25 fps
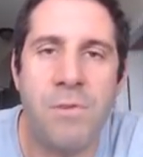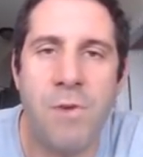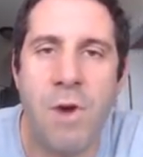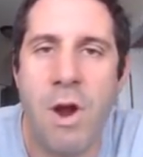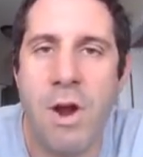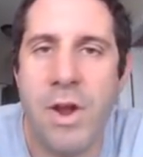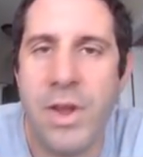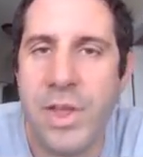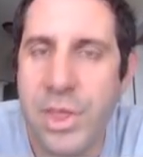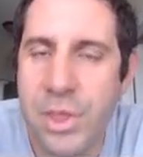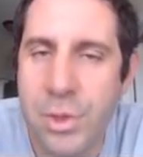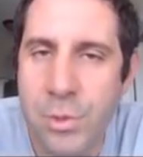
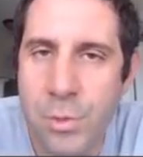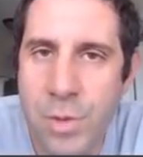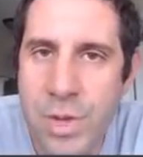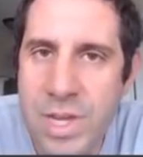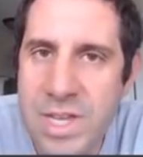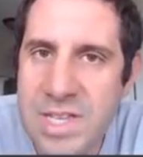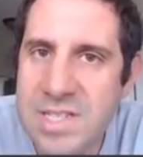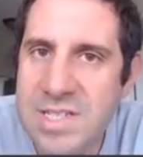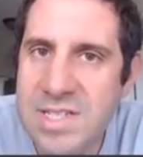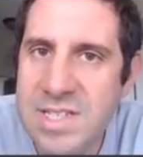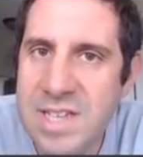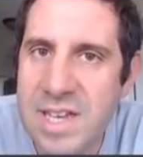Ferrari
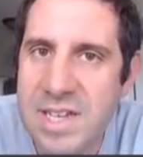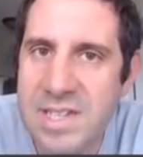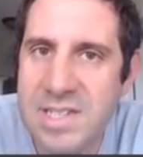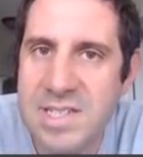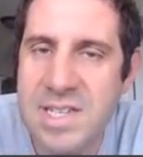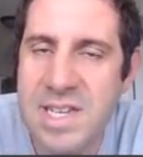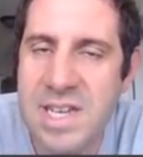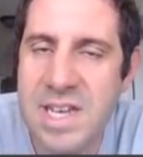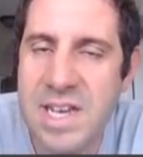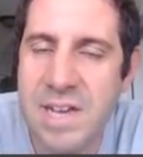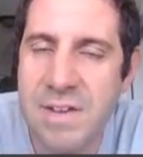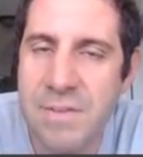
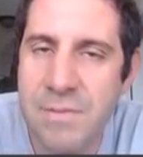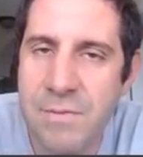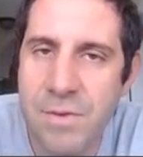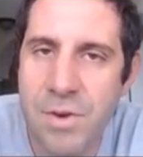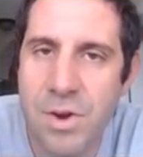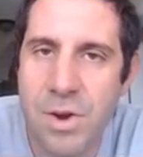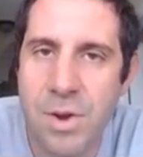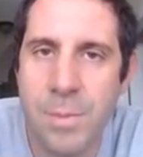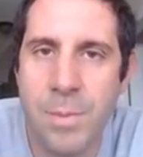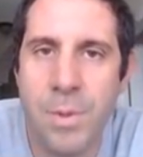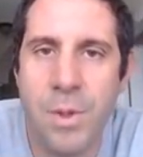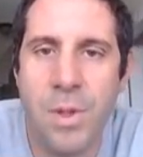360
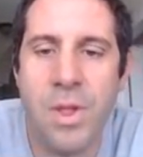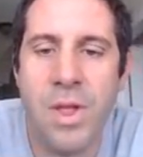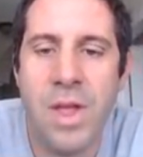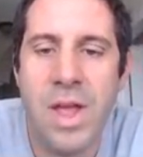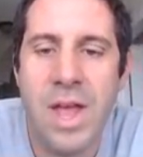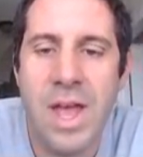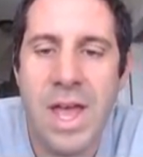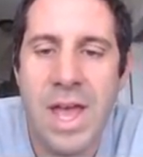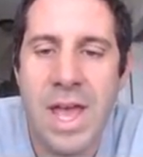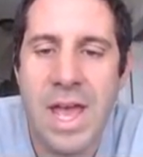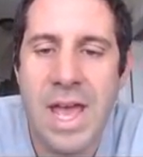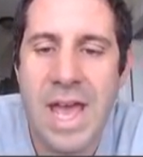convertible